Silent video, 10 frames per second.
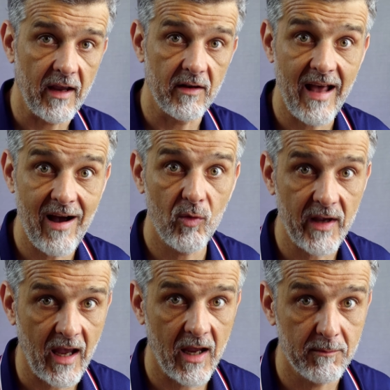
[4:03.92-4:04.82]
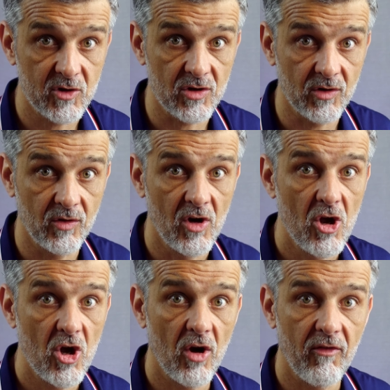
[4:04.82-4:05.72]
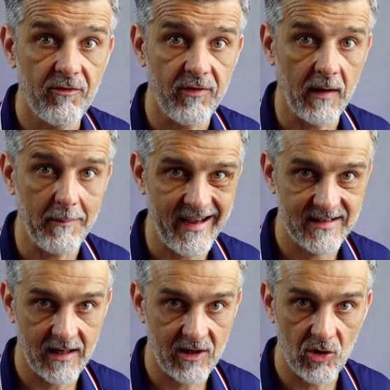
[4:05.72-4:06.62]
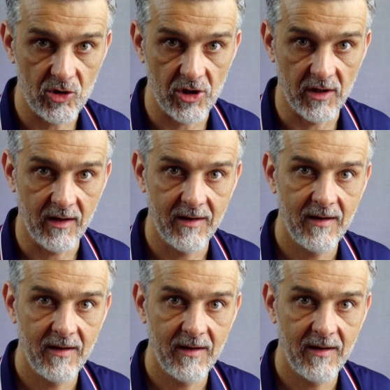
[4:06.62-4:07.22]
Now we came to film execution.